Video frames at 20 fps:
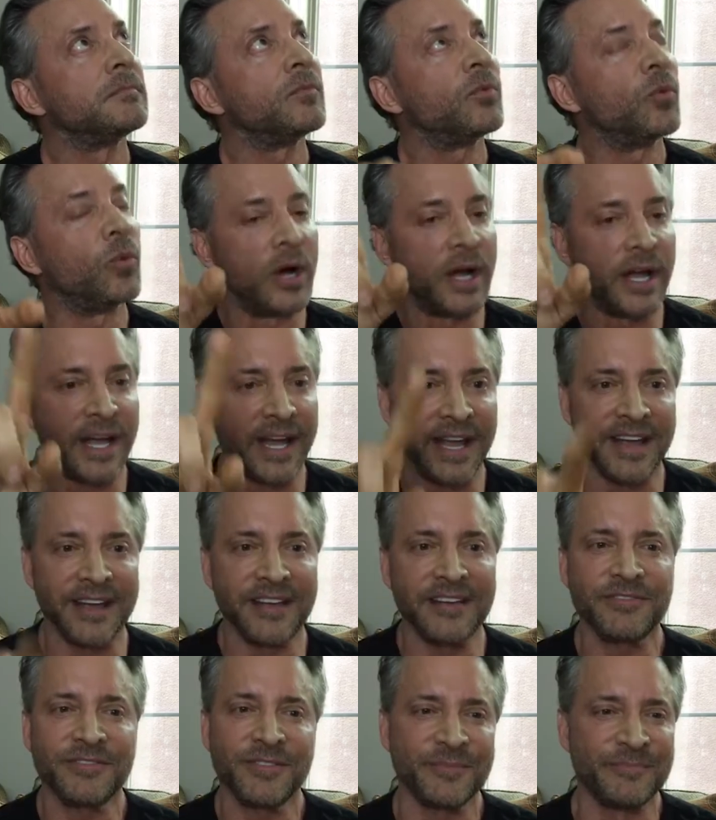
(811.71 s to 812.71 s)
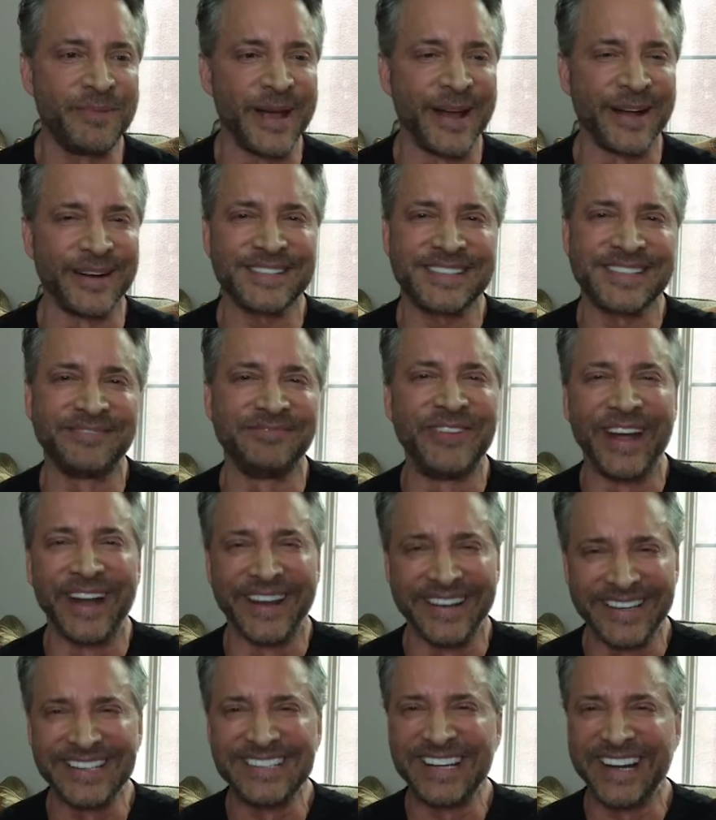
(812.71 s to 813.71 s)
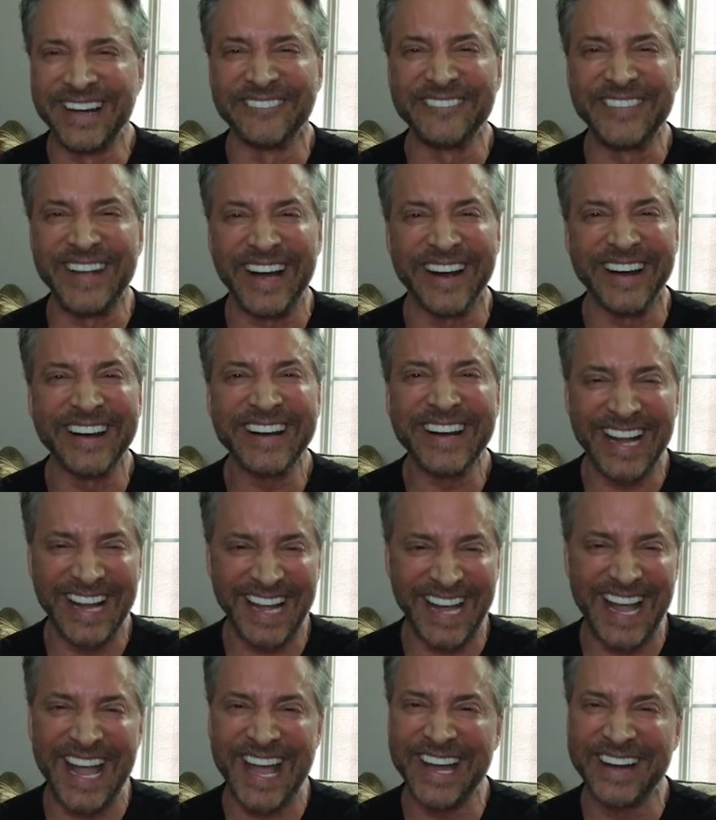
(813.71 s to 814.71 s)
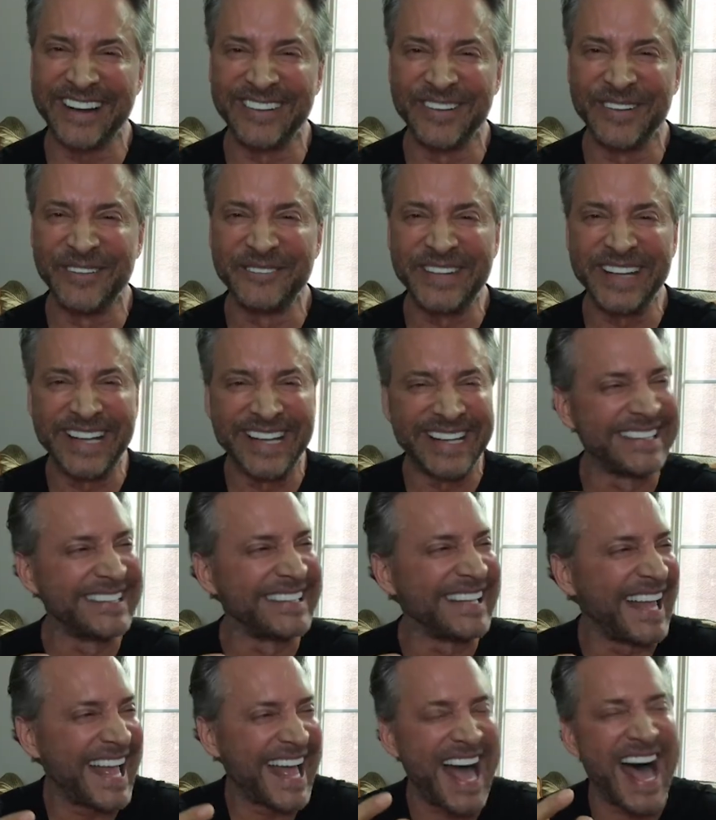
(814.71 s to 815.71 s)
Wave. Bear, did you hear Bear? I had her looped in.